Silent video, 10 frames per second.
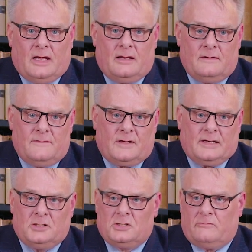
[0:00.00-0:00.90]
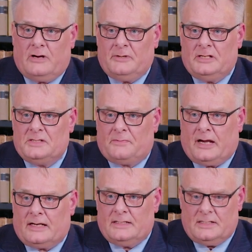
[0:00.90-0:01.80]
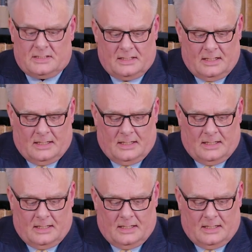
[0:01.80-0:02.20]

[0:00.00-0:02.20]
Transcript: and financial remedies practice,